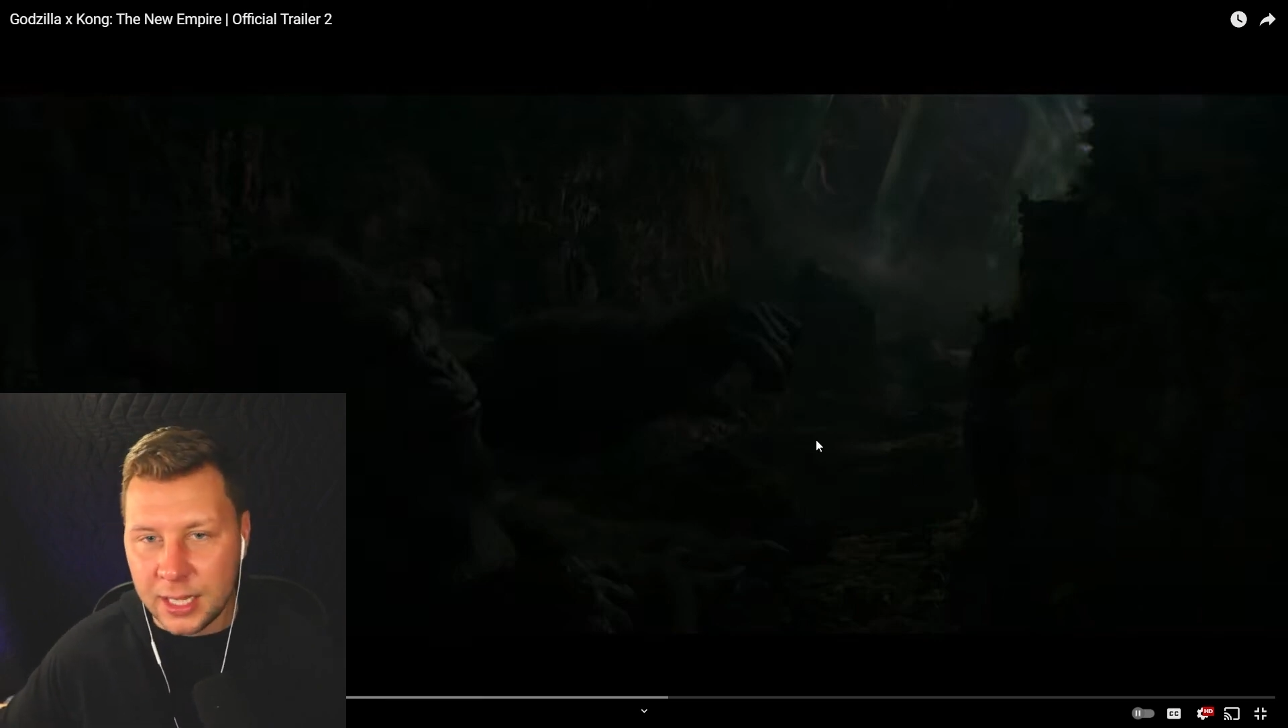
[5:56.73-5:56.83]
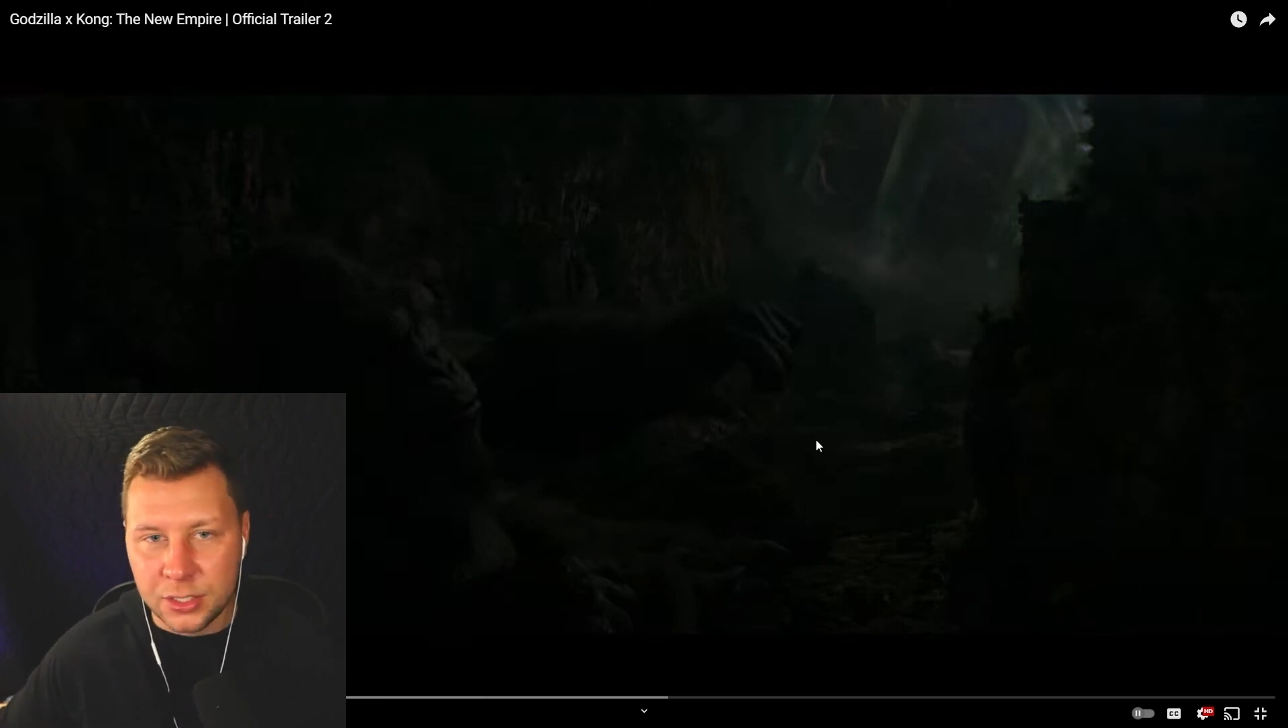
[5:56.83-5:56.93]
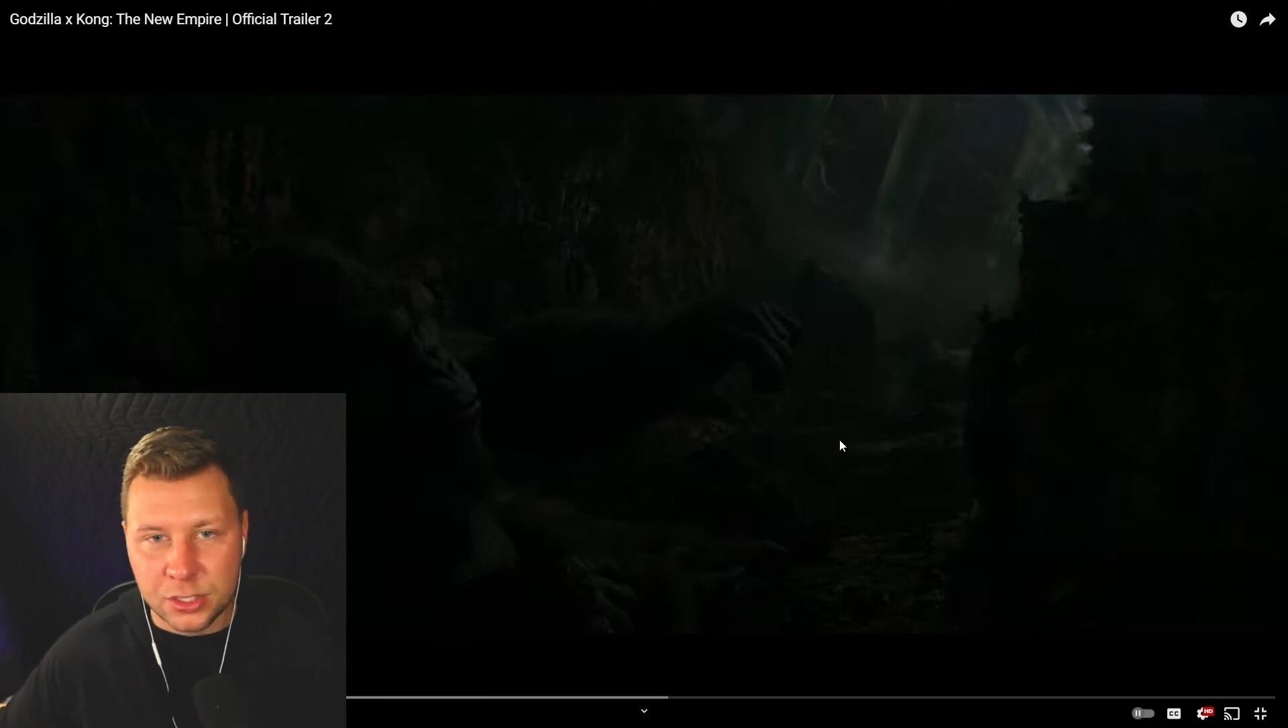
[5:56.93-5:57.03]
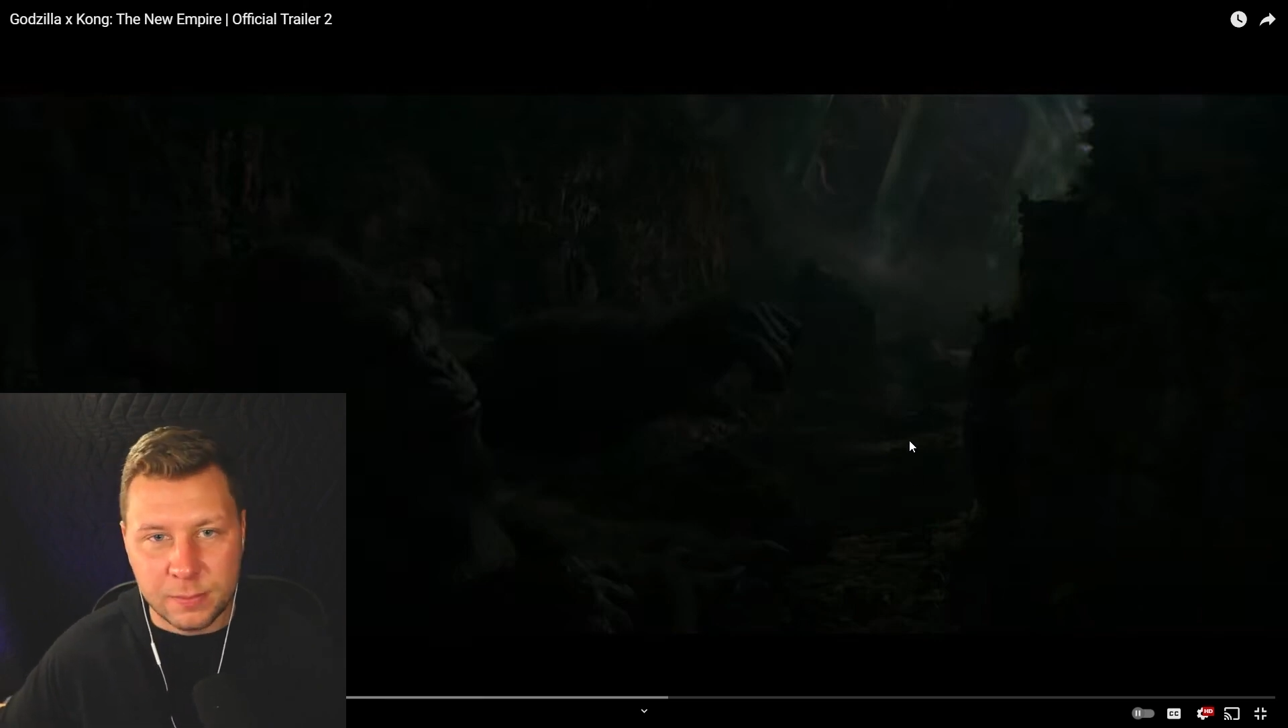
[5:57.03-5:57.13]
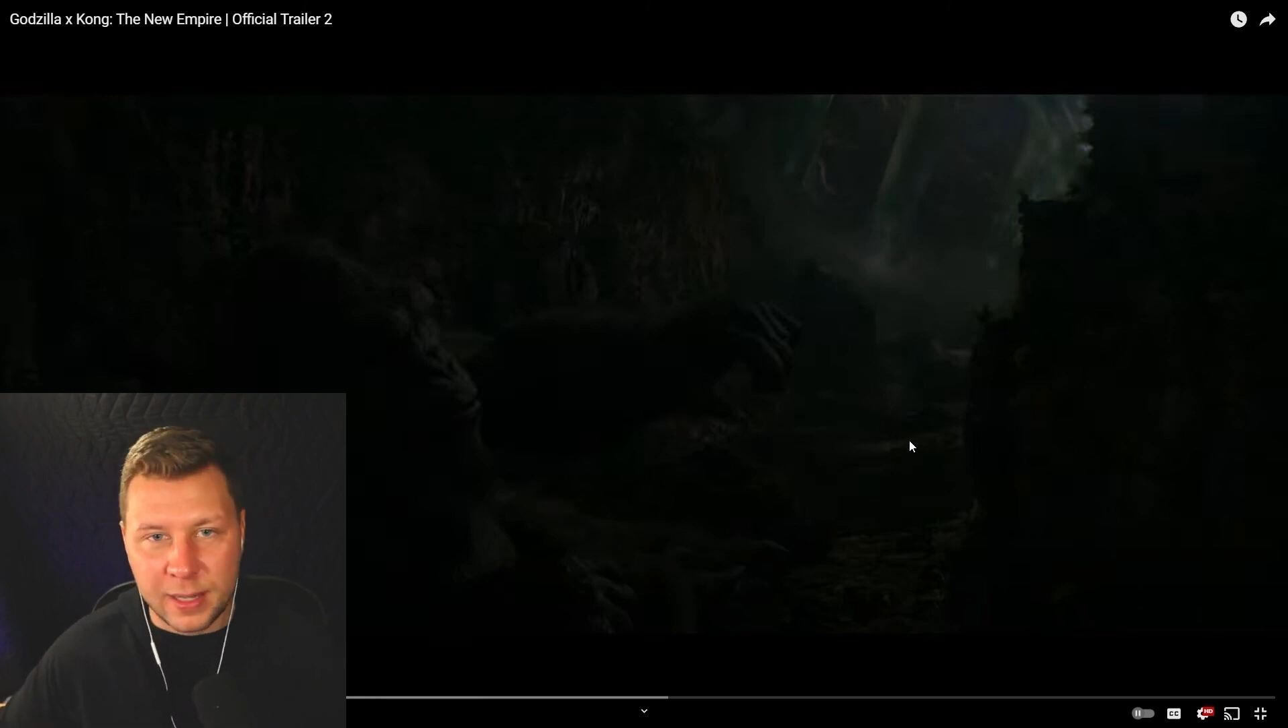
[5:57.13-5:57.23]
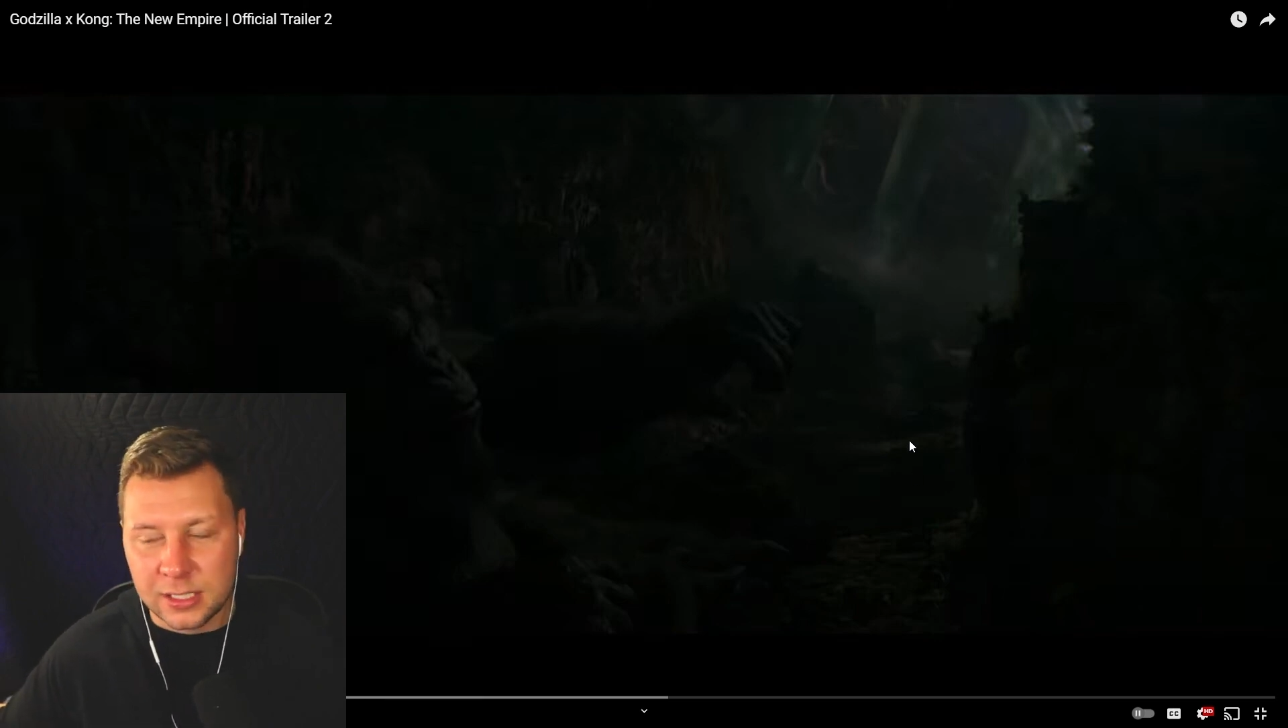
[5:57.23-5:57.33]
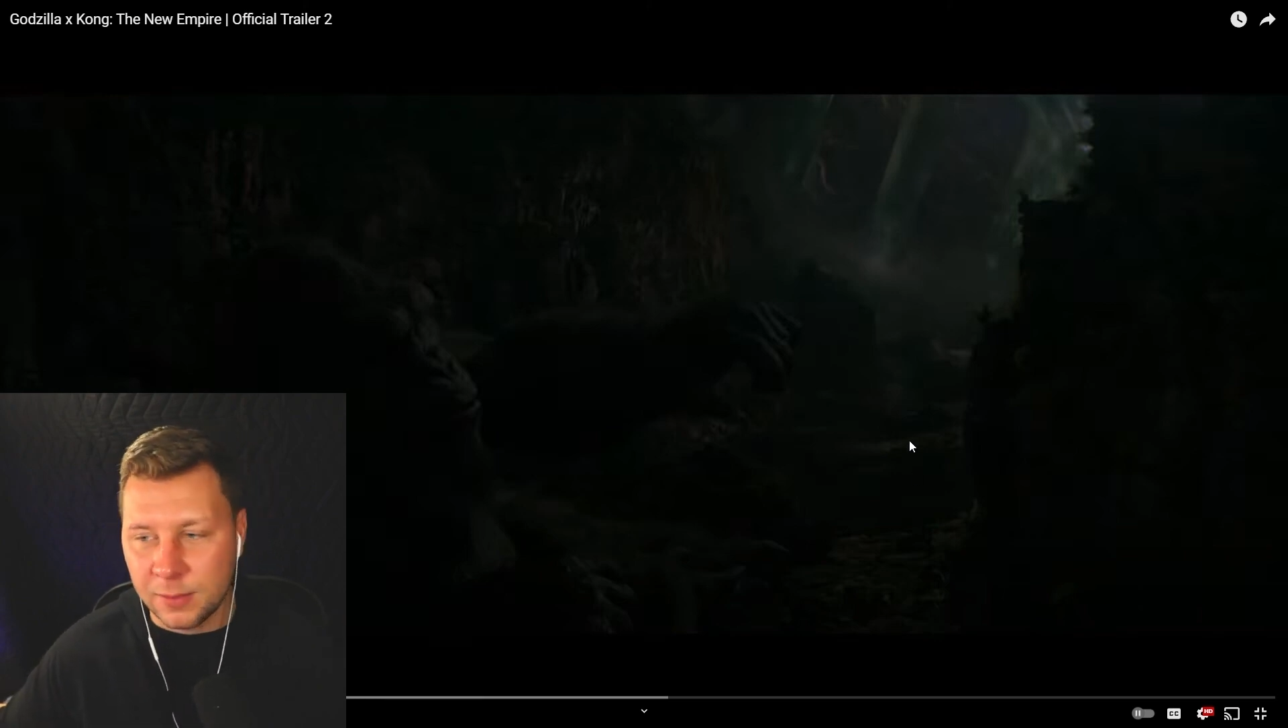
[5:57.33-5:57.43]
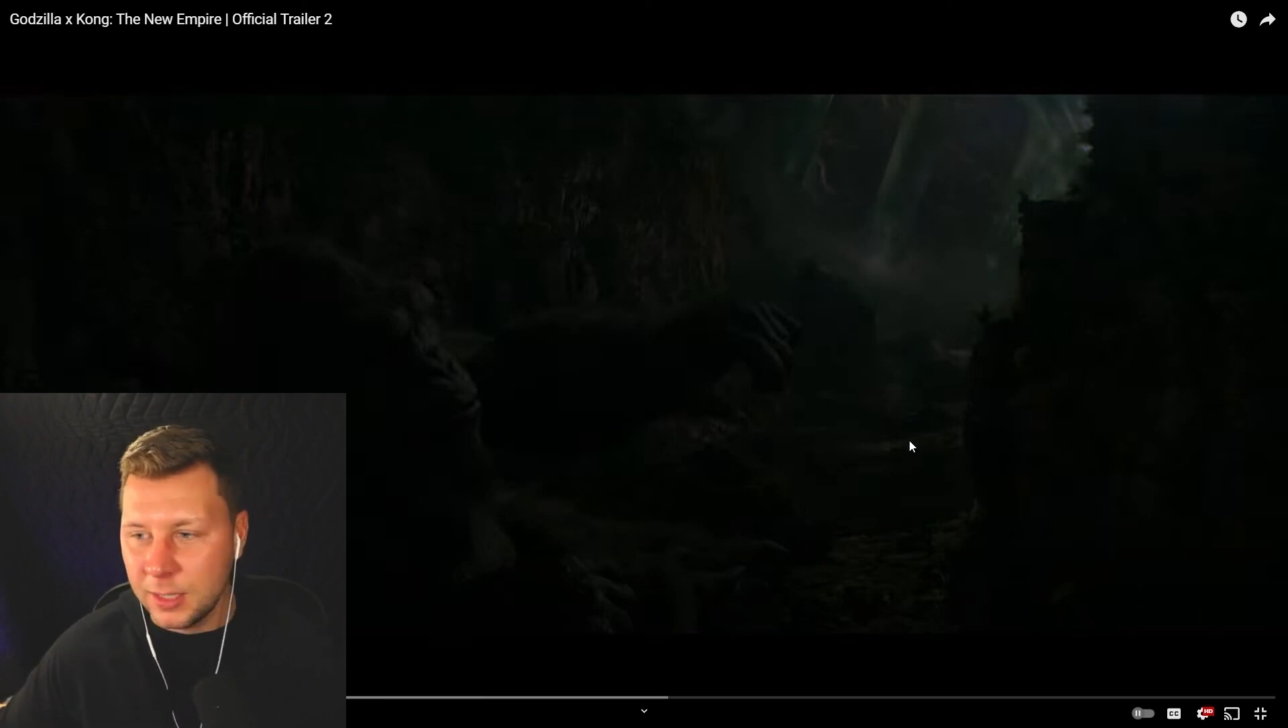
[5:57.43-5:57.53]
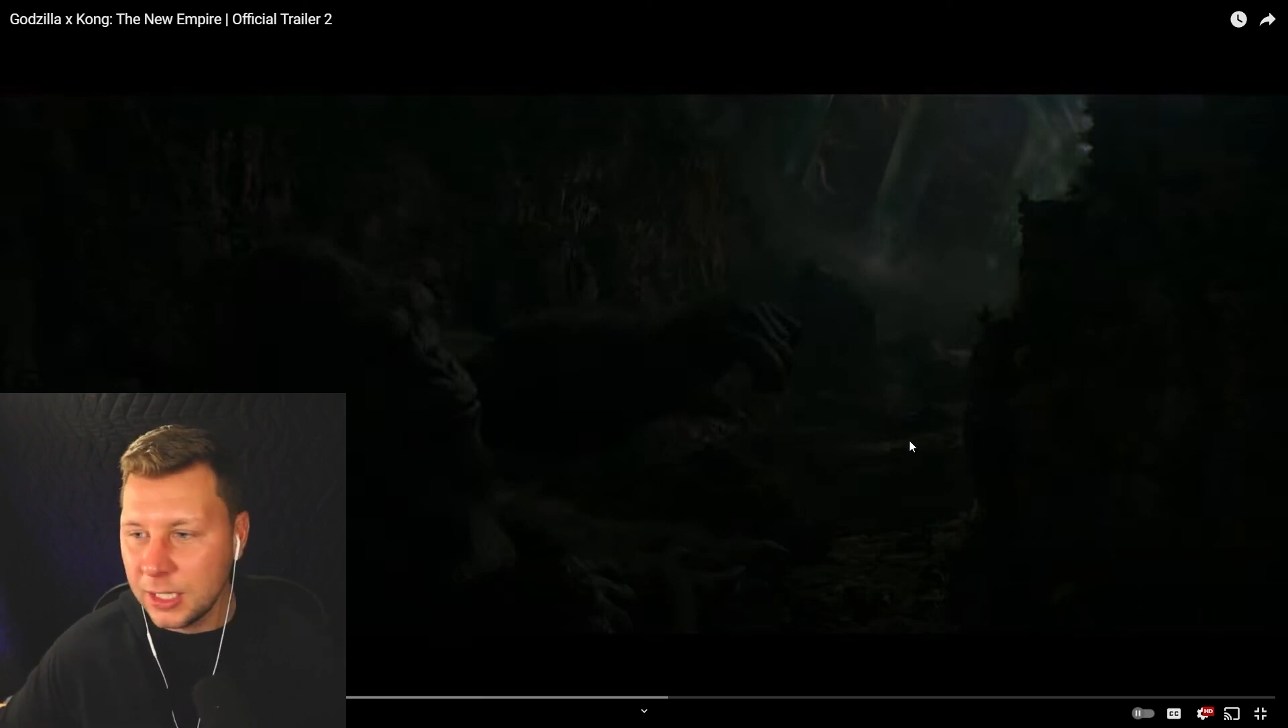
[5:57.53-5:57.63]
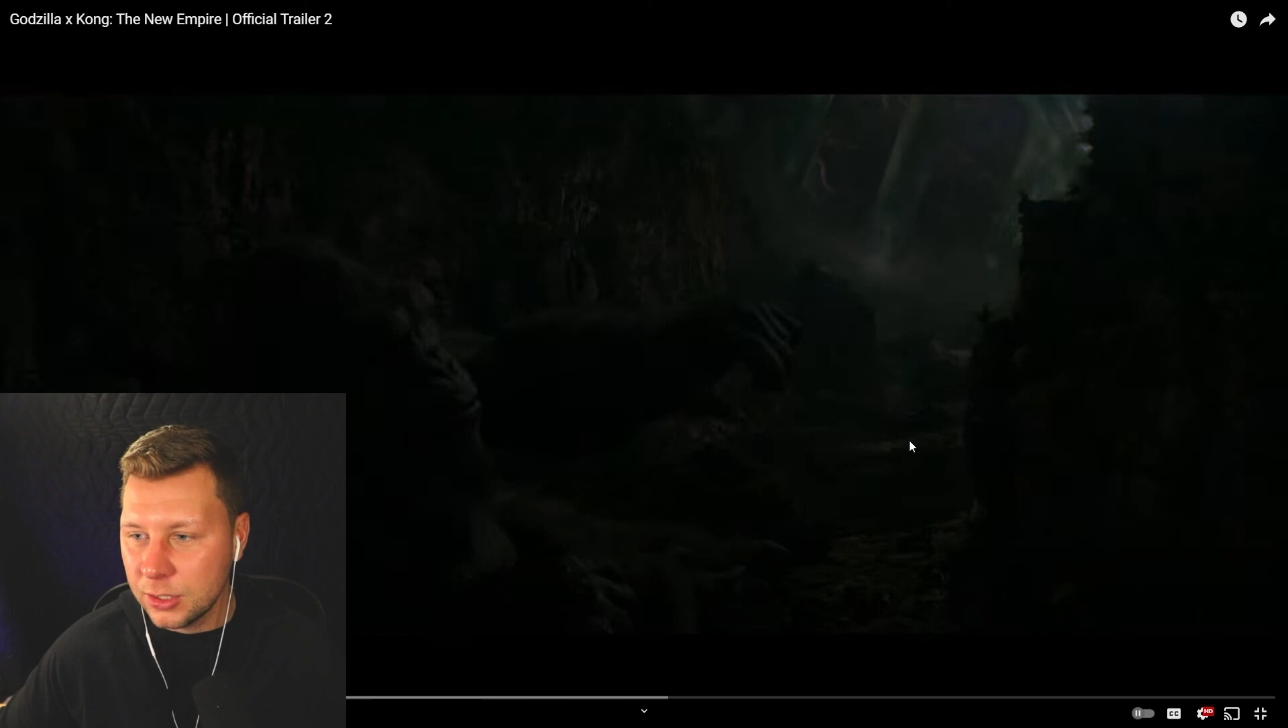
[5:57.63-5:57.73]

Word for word: could just make something